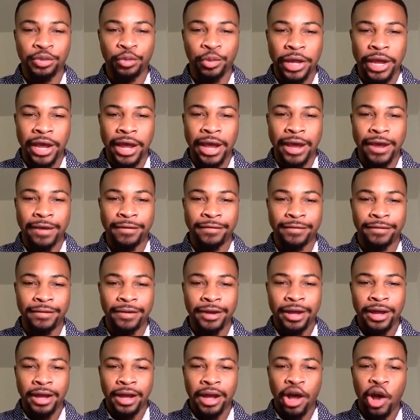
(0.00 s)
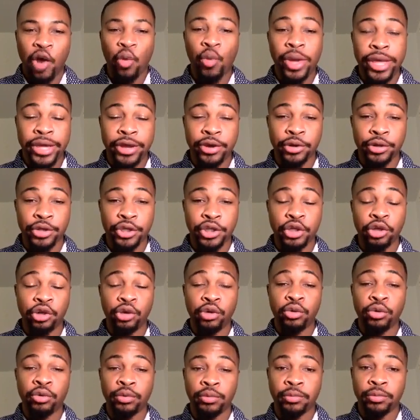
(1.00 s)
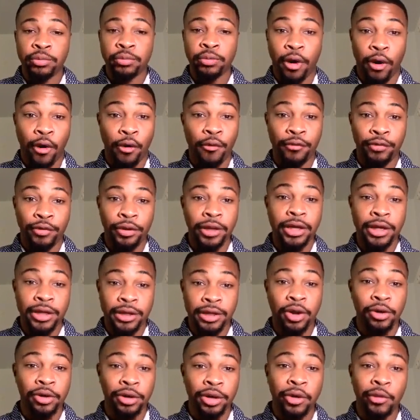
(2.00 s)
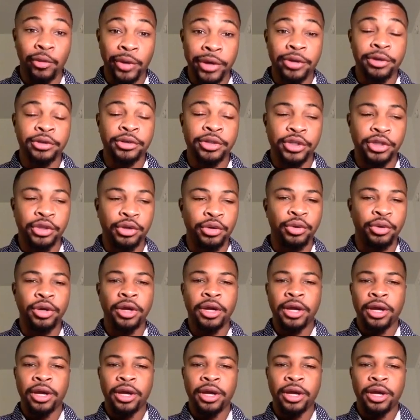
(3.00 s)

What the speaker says: We have a week or two, hopefully only a week or two,